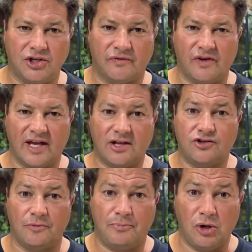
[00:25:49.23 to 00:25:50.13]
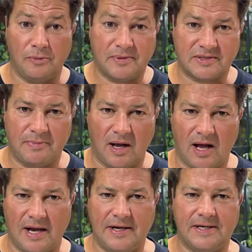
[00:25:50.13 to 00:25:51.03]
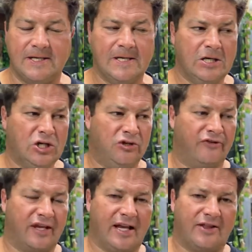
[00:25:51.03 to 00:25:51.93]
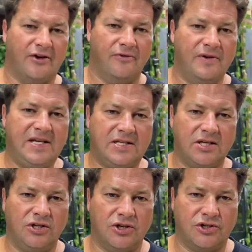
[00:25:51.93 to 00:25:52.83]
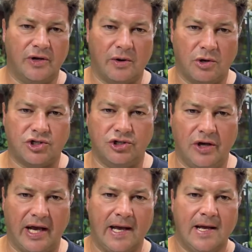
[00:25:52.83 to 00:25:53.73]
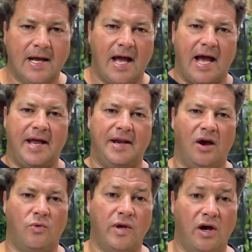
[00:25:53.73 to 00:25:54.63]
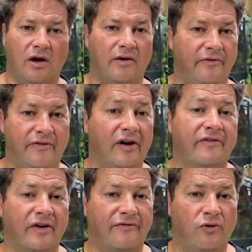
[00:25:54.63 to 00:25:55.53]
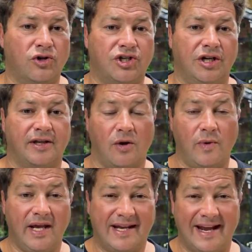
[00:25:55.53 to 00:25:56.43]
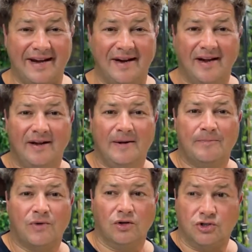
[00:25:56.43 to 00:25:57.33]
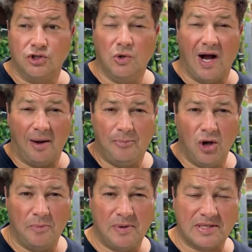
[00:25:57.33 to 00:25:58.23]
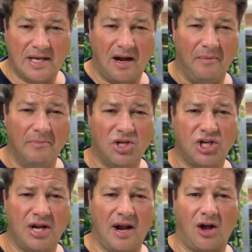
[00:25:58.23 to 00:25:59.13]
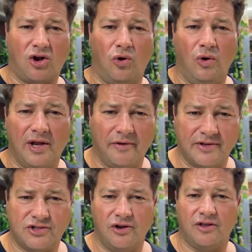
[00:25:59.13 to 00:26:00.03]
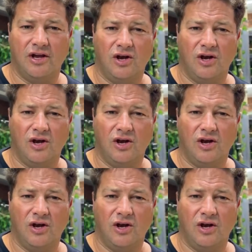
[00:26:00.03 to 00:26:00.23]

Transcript: You forget your purpose behind it. You forget the reason you're doing what you're doing. And we are very, very fortunate that we can do our purpose and our mission and our calling on this earth.